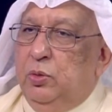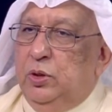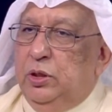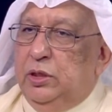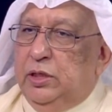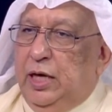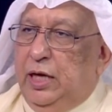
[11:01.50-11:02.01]

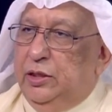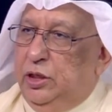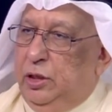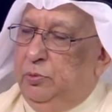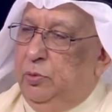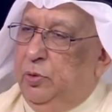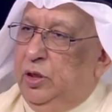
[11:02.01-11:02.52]
catch up
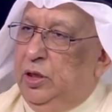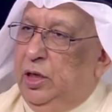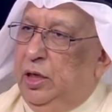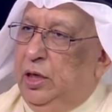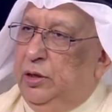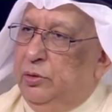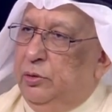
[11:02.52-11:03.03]
with
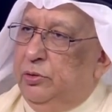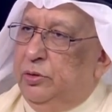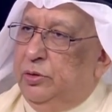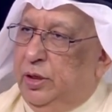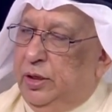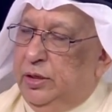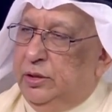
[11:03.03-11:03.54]
the new
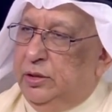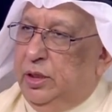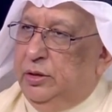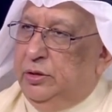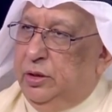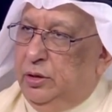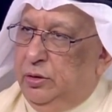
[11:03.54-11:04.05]
trends
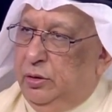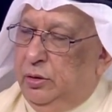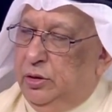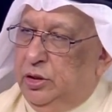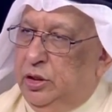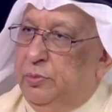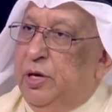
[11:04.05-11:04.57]
and
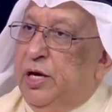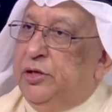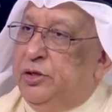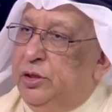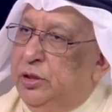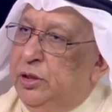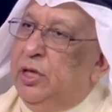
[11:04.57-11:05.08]
technology,
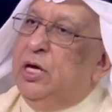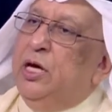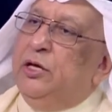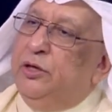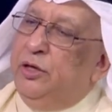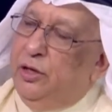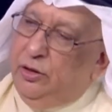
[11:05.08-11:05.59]
emerging
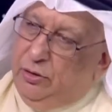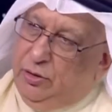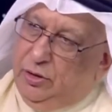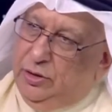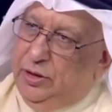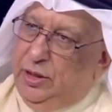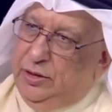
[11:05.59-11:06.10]

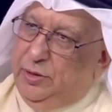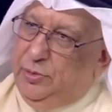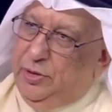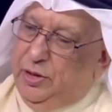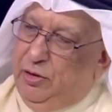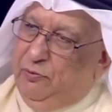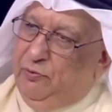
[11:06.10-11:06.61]
technology, as a
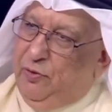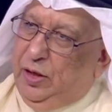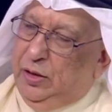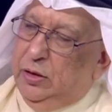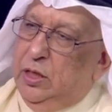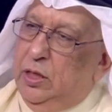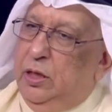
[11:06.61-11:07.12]
matter of fact,
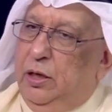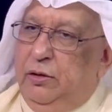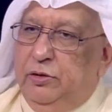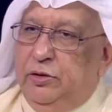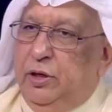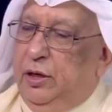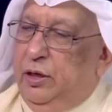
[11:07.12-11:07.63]

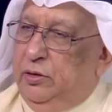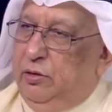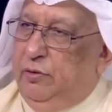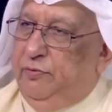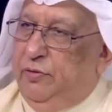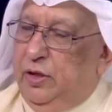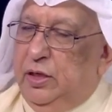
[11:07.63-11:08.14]
Internet of
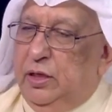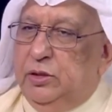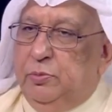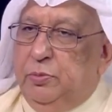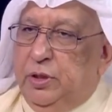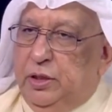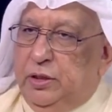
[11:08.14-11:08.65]
Things,
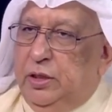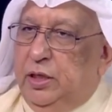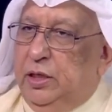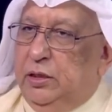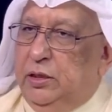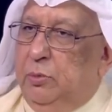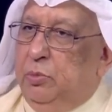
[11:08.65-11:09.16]
big
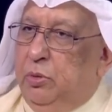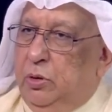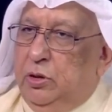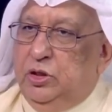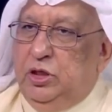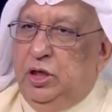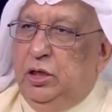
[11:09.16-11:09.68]
data,
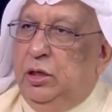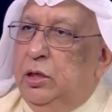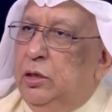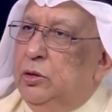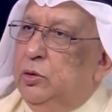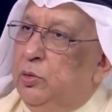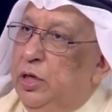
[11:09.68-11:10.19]
blockchain,
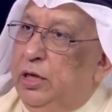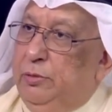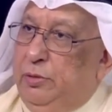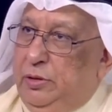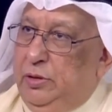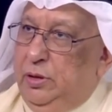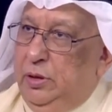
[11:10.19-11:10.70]
you name
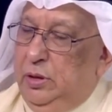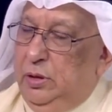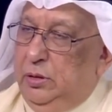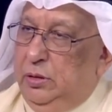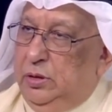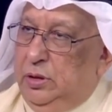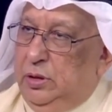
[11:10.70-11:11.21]
it.
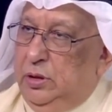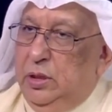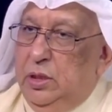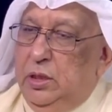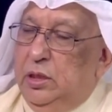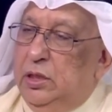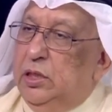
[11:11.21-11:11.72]
You see,
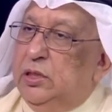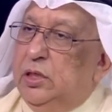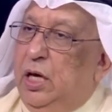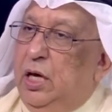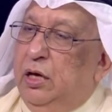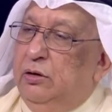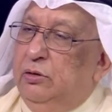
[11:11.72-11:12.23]
these
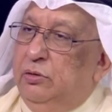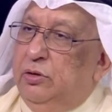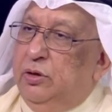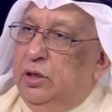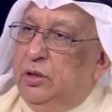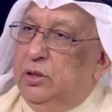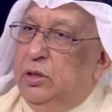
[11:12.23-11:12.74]
are new
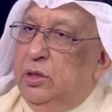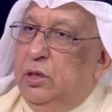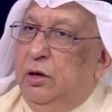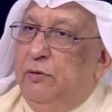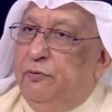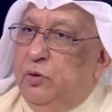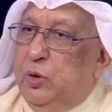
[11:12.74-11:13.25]
trends.
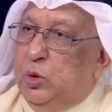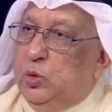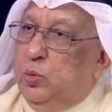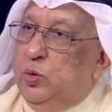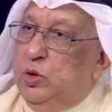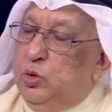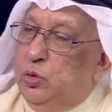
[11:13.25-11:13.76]
Of course,
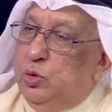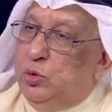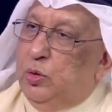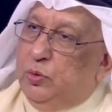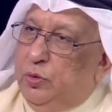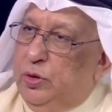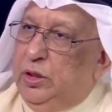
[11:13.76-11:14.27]
we use
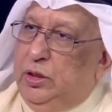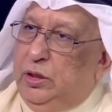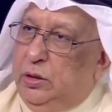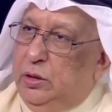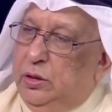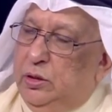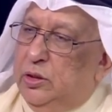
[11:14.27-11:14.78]
what we
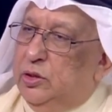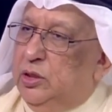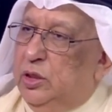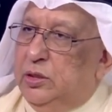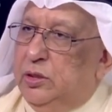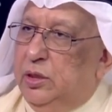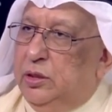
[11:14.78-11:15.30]
need. It is
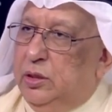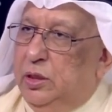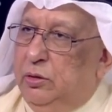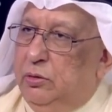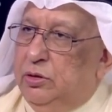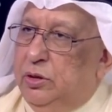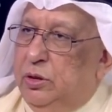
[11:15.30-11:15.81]
just not a
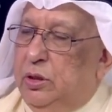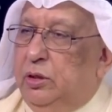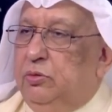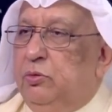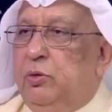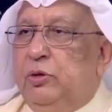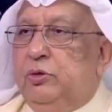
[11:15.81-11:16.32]
notion that we
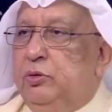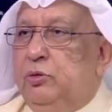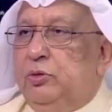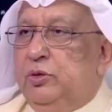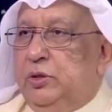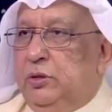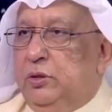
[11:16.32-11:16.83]
want to
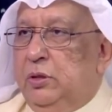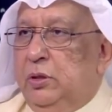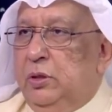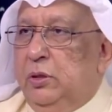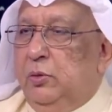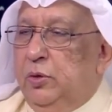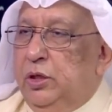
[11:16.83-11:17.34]
use it.
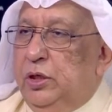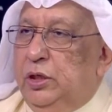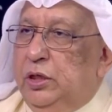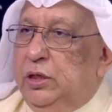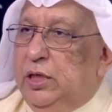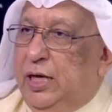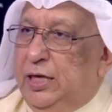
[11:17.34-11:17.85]
We
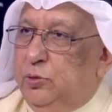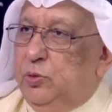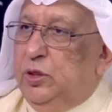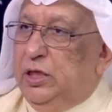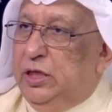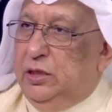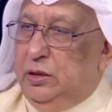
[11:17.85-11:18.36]
need as we
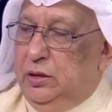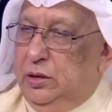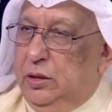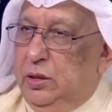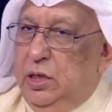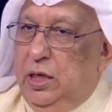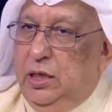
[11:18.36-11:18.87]
need it.
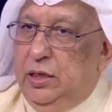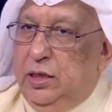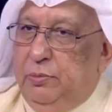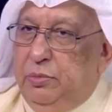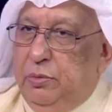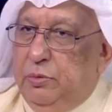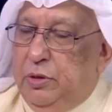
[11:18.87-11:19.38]

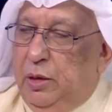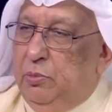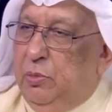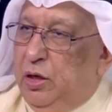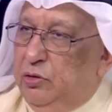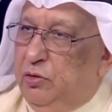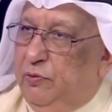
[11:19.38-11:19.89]
The
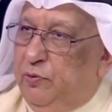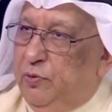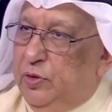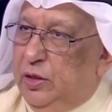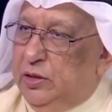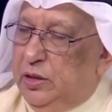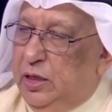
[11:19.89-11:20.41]
amount of
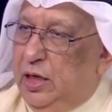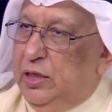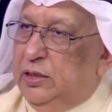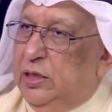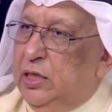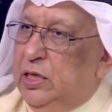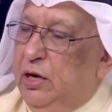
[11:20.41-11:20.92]
the
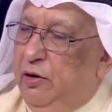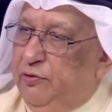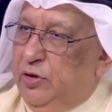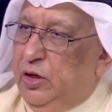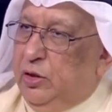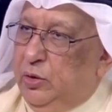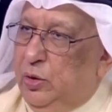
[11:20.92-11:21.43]
size of
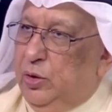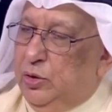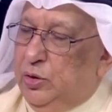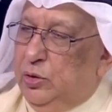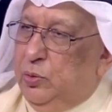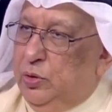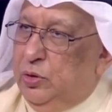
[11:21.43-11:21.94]
technology
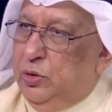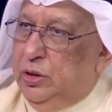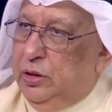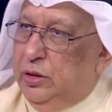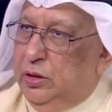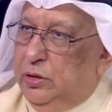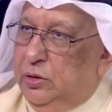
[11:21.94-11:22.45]
we
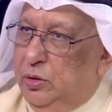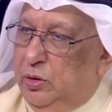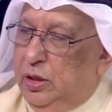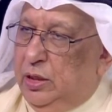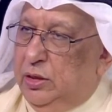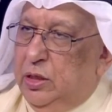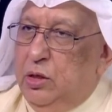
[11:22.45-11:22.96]
need it so
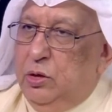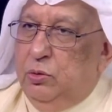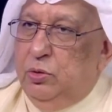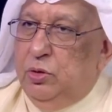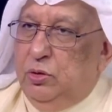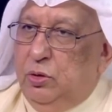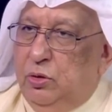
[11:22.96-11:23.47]
that
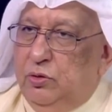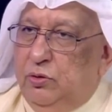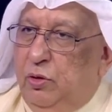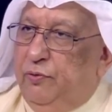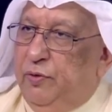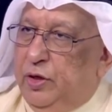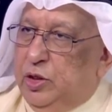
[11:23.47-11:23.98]
we don't
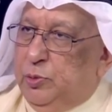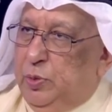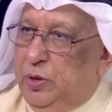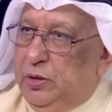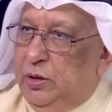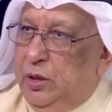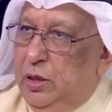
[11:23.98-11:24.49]

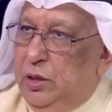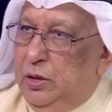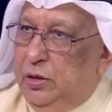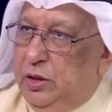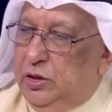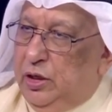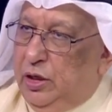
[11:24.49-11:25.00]
overexpend
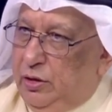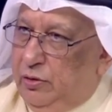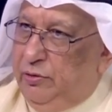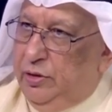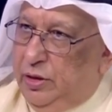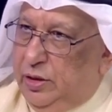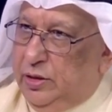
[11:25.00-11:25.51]
the chair
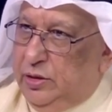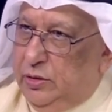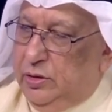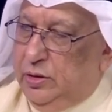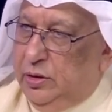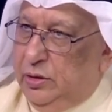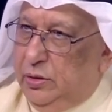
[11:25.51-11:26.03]
on this. You
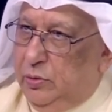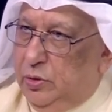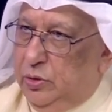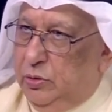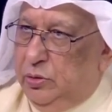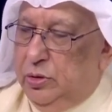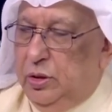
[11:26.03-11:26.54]
see, we
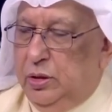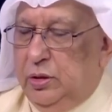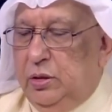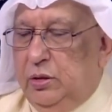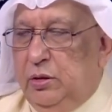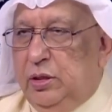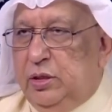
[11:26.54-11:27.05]
do this.
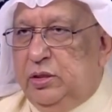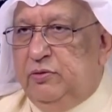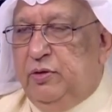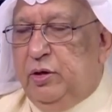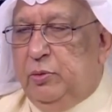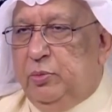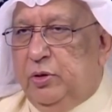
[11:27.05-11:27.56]
This is a very
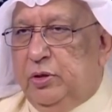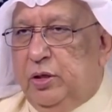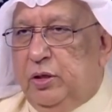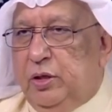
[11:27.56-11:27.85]
important thing.